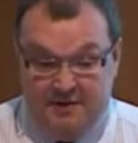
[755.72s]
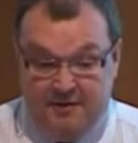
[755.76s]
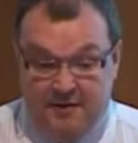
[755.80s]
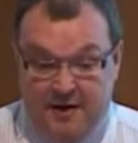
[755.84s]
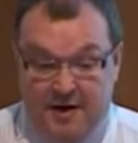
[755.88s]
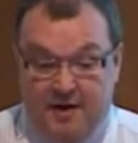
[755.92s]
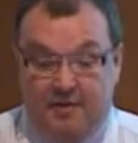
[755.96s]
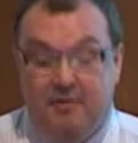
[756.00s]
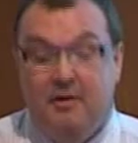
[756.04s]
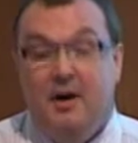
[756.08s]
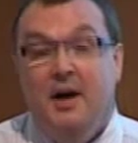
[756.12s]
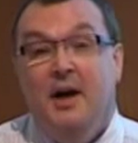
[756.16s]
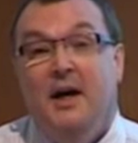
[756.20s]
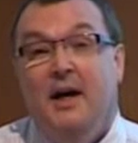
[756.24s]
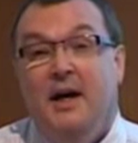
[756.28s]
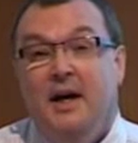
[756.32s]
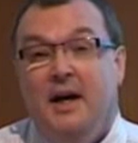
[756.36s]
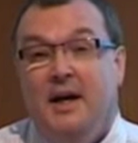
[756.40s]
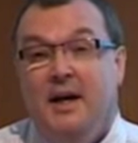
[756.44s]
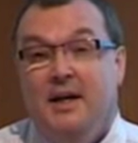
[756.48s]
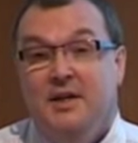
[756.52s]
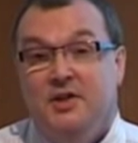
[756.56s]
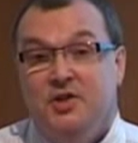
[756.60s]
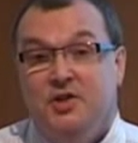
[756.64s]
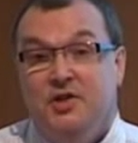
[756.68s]
feel
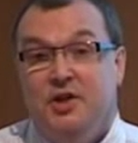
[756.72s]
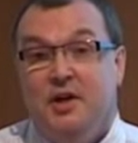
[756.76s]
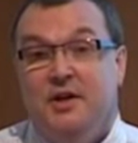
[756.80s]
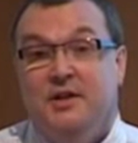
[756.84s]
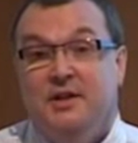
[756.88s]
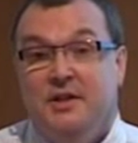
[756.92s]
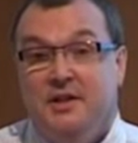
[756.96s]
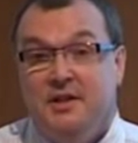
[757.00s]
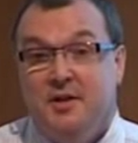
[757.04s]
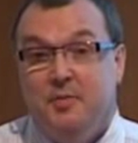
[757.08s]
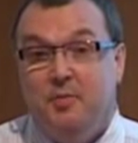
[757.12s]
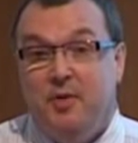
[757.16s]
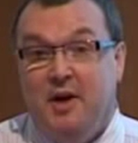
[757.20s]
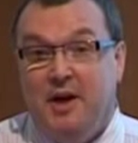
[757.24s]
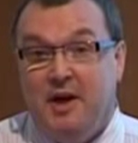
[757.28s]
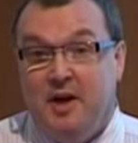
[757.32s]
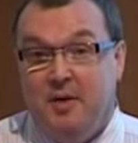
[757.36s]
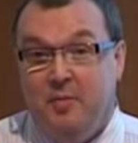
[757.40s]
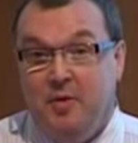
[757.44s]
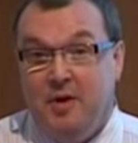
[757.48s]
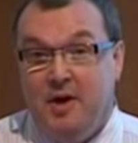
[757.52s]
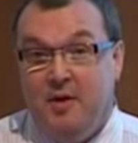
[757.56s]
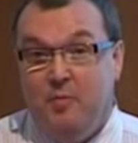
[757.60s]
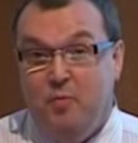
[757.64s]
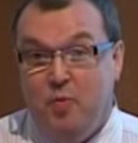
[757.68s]
it's just as
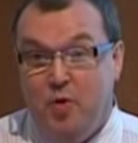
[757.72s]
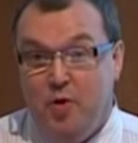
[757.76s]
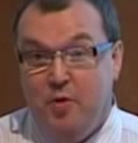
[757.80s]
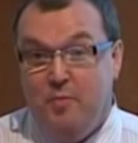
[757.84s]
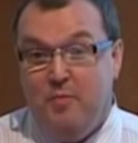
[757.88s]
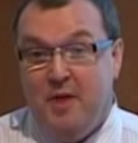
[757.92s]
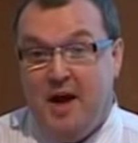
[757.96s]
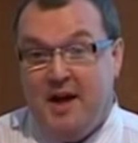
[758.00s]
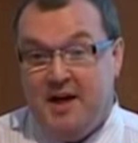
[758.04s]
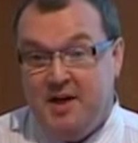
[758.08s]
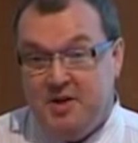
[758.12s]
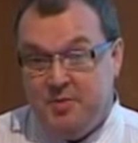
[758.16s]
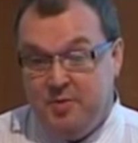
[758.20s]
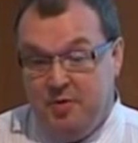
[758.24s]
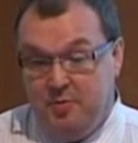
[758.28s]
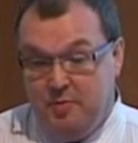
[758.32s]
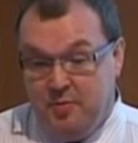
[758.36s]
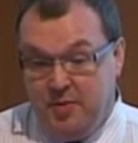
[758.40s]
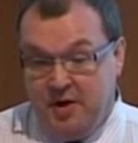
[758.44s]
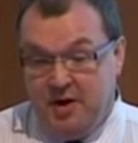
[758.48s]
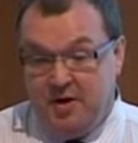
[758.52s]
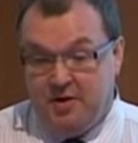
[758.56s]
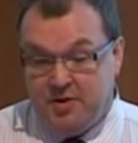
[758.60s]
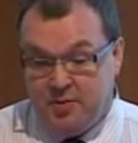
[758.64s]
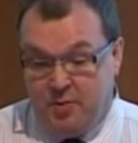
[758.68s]
applicable in wound
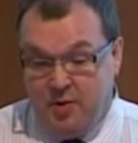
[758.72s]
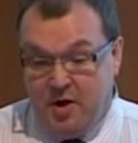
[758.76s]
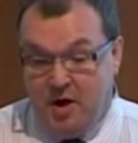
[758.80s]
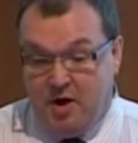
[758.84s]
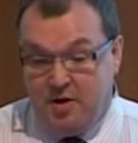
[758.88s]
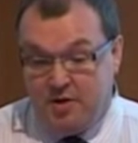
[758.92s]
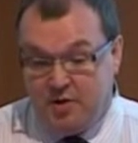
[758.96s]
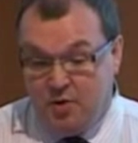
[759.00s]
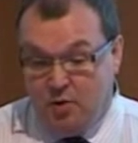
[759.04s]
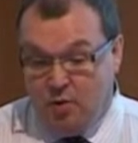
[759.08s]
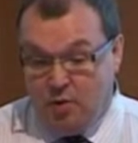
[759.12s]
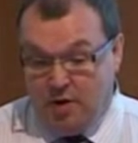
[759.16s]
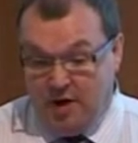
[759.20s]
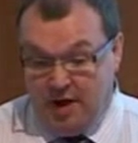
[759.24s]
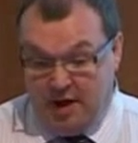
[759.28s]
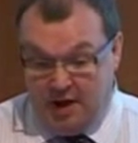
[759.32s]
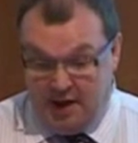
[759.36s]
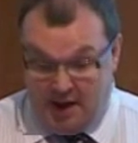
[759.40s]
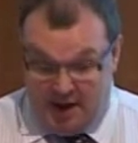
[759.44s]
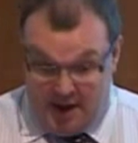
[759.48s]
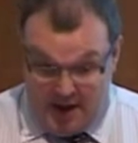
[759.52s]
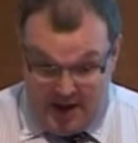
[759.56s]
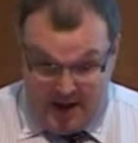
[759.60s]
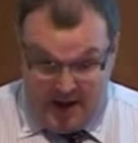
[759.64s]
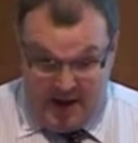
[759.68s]
management because we are talking
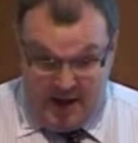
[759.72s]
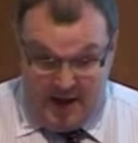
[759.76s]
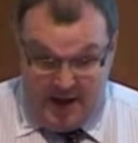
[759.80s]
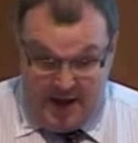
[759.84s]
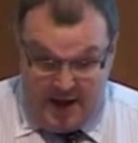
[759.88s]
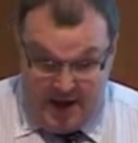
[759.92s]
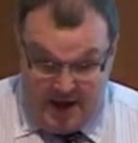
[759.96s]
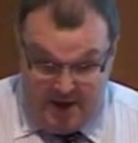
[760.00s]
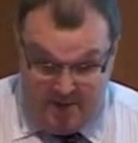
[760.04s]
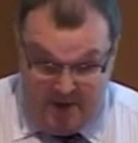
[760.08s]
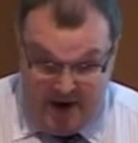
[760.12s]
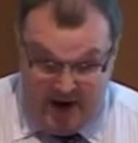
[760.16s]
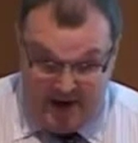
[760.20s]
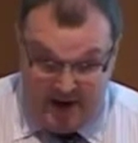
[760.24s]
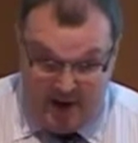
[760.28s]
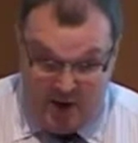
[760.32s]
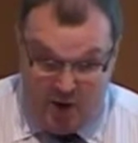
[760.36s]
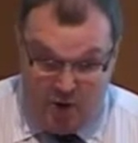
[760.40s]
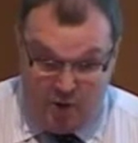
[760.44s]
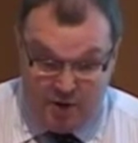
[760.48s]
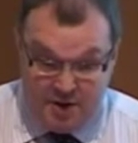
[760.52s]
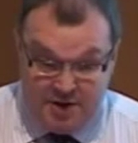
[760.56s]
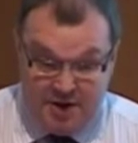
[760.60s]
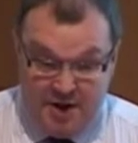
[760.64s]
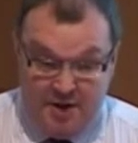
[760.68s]
about a
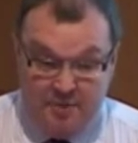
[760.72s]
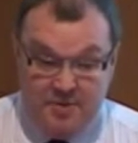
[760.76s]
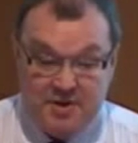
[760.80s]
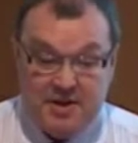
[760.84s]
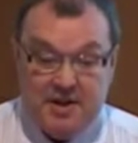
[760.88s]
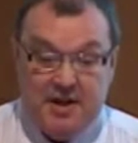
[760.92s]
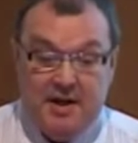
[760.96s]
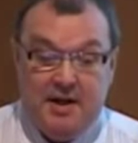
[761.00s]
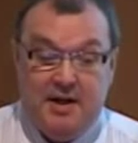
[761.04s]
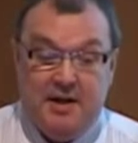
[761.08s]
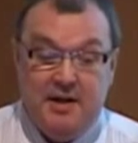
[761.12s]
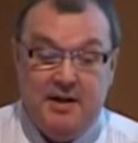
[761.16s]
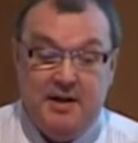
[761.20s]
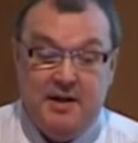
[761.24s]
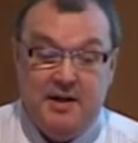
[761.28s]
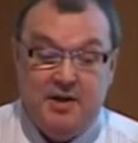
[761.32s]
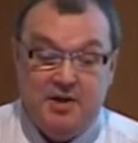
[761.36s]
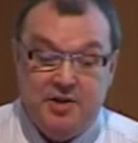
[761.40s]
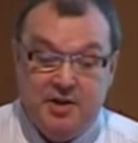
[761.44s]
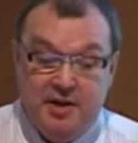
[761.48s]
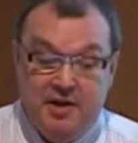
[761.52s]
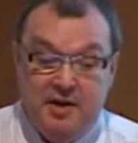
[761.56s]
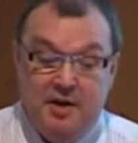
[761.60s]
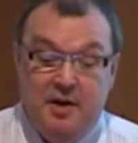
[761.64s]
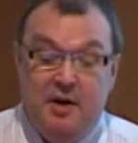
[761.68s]
long-term skin
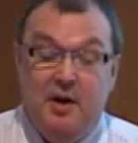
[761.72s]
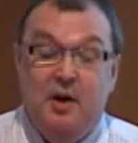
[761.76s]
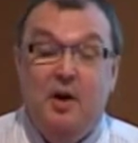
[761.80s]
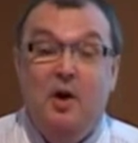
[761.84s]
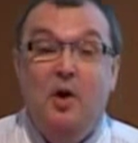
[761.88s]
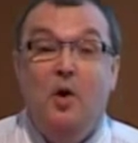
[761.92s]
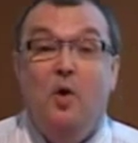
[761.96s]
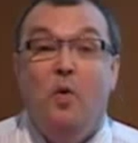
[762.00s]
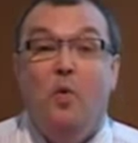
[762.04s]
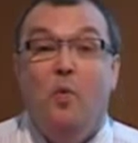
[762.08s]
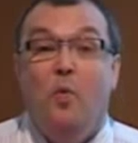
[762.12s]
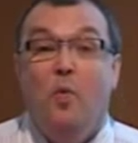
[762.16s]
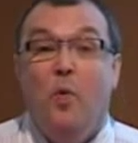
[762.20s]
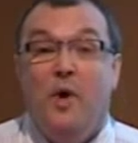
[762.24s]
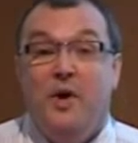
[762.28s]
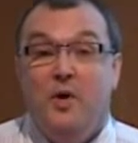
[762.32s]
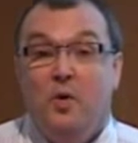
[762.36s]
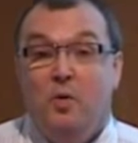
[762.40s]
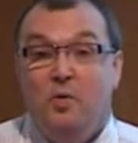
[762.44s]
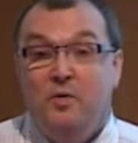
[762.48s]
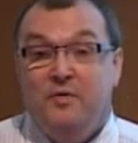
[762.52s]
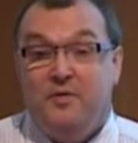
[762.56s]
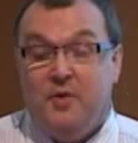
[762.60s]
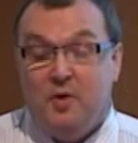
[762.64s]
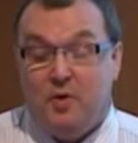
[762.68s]
condition. When
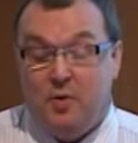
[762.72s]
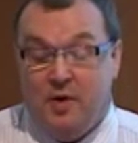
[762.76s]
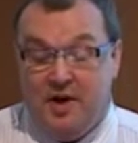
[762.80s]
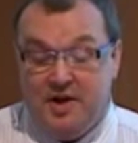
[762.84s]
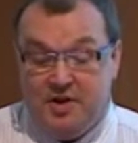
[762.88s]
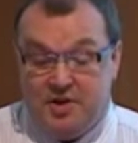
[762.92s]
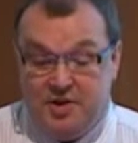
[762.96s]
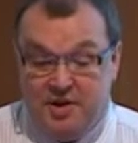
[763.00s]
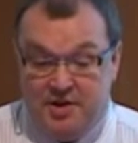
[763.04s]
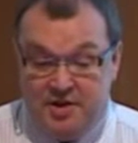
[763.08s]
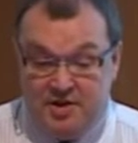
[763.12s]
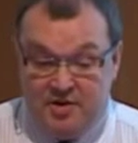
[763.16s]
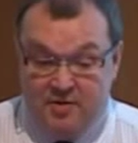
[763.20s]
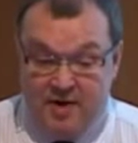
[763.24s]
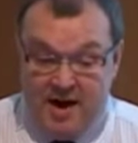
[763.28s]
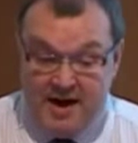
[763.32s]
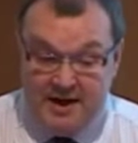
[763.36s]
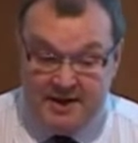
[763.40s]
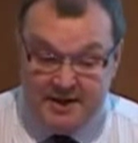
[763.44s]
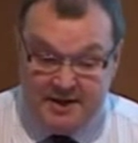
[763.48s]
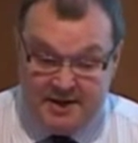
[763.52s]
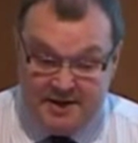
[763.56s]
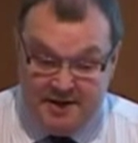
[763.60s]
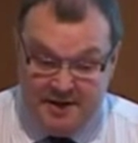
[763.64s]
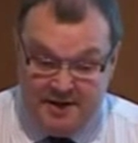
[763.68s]
all of the questions are
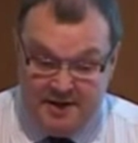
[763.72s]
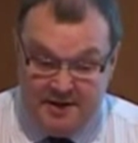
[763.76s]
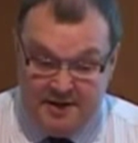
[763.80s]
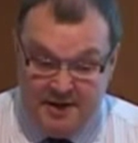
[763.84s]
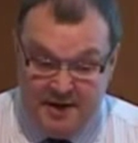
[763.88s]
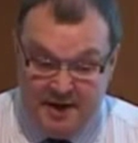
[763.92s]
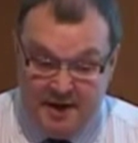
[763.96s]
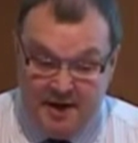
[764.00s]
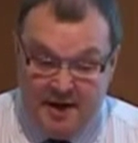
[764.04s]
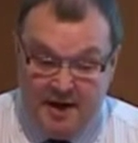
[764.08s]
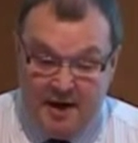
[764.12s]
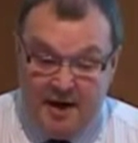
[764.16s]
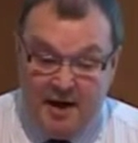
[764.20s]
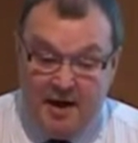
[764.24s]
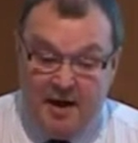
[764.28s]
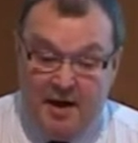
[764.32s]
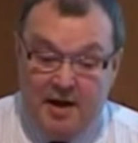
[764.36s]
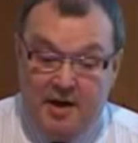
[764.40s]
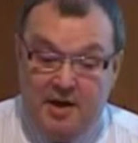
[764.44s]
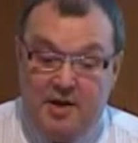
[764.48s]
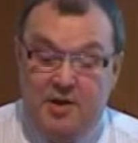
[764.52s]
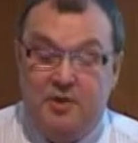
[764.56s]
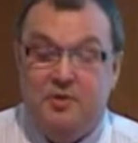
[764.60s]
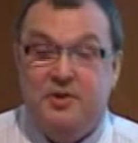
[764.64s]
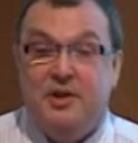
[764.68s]
answered,
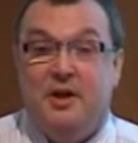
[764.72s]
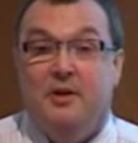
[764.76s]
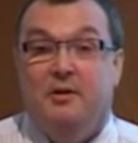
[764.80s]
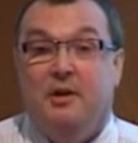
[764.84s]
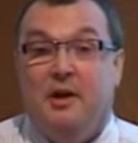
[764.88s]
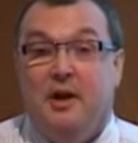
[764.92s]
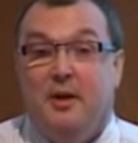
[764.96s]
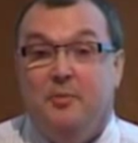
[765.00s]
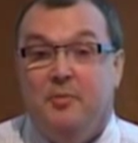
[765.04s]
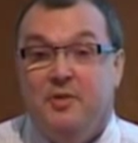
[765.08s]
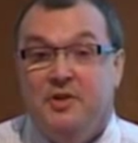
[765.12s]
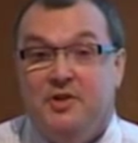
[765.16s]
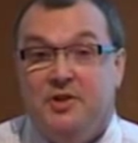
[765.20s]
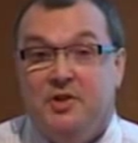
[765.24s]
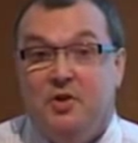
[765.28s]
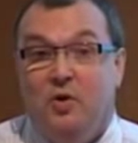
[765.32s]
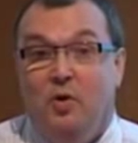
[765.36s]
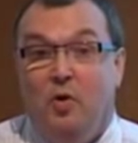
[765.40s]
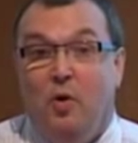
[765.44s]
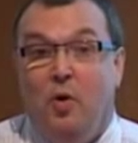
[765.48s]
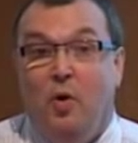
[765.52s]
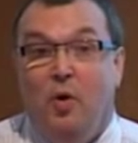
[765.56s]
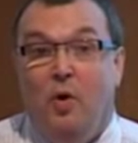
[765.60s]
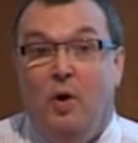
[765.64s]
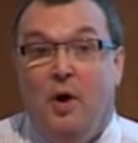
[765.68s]
you total up the
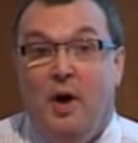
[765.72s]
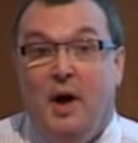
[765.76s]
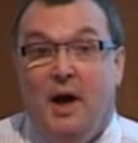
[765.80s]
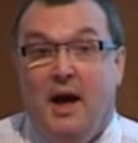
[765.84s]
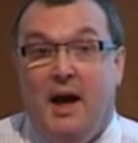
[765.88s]
score.